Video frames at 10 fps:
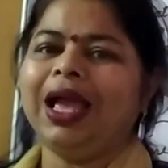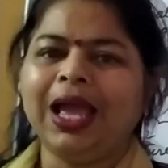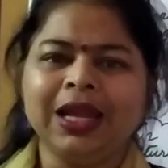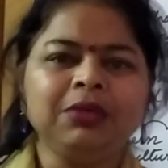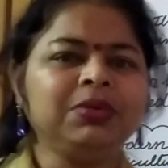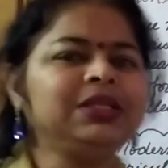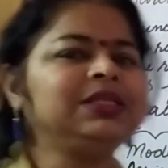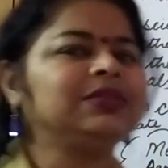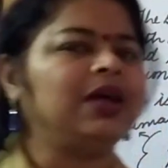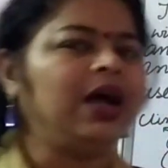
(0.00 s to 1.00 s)

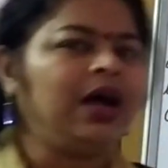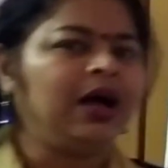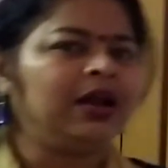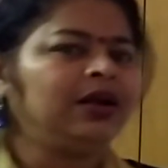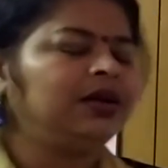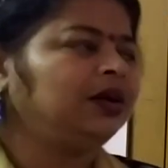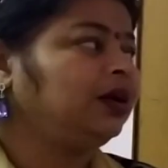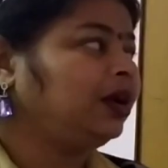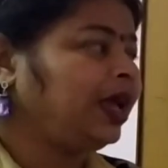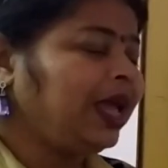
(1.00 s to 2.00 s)
Animals are
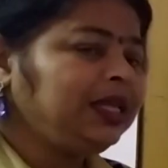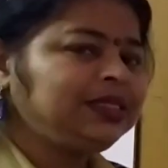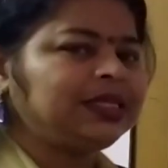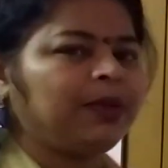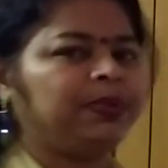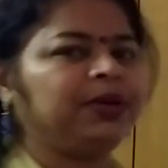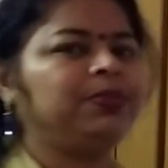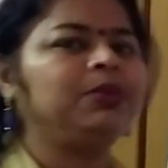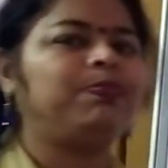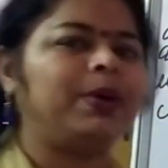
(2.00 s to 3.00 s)

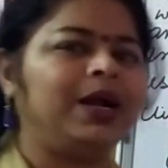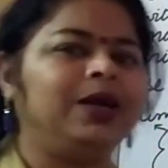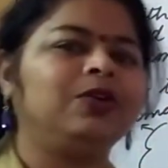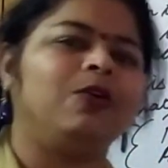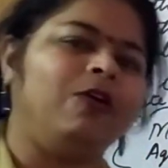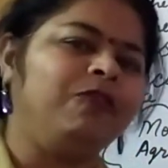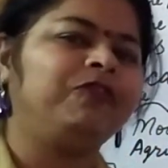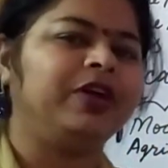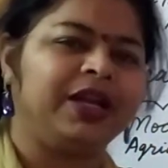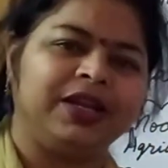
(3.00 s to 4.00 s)
inseparable part of
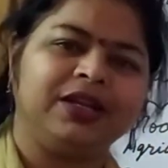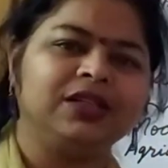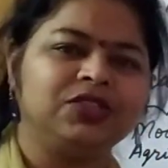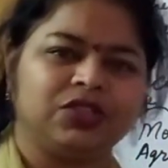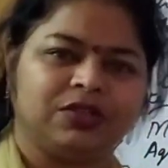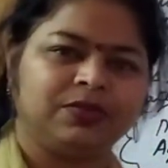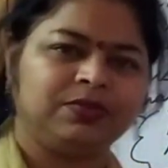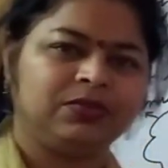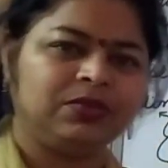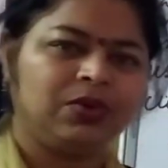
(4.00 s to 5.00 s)
agriculture.
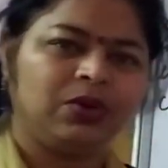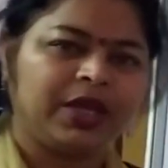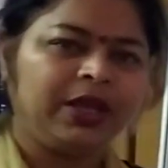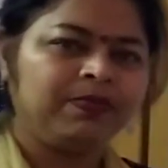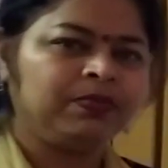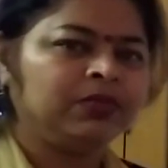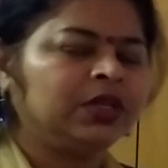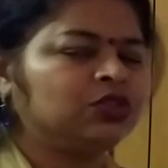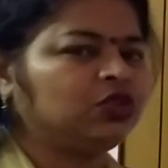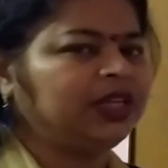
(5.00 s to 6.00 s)
Okay,
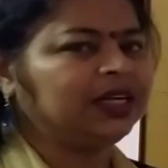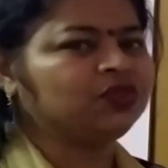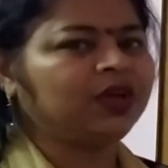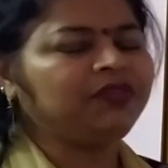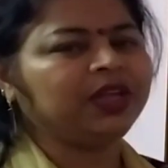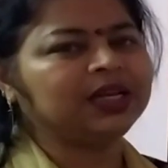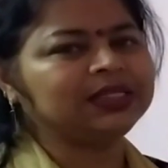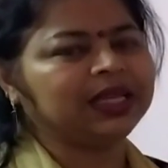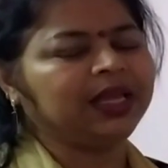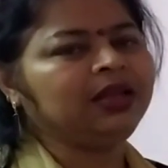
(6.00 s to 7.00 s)
so that's why we are
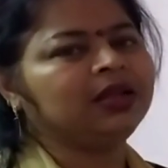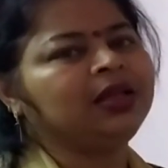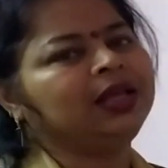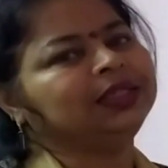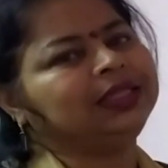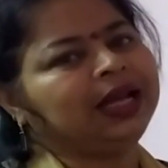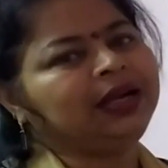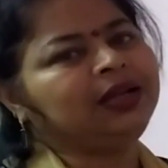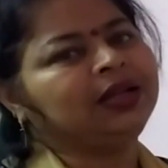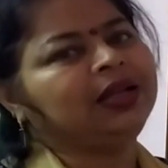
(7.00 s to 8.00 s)
saying
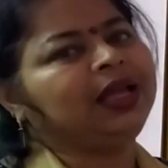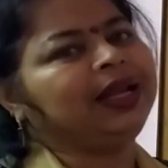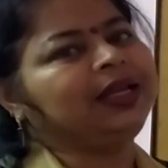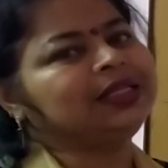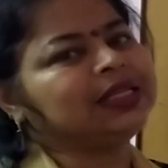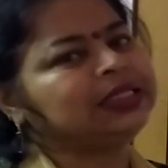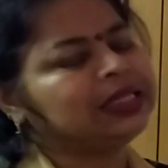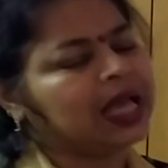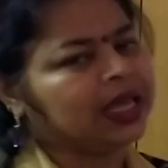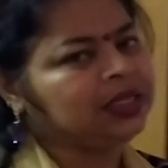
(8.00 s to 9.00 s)
that it is a
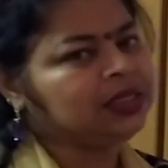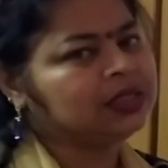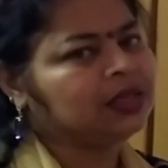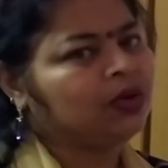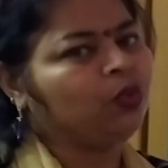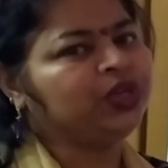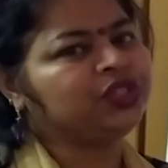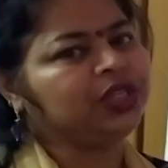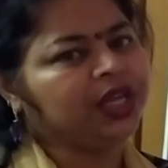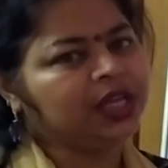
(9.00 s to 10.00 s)
science
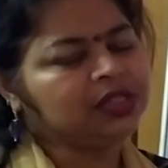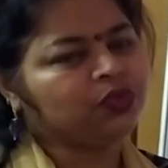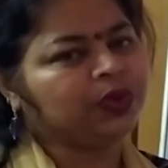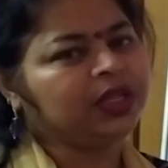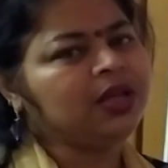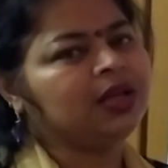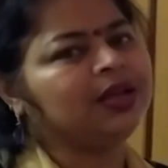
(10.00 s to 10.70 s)
which deals with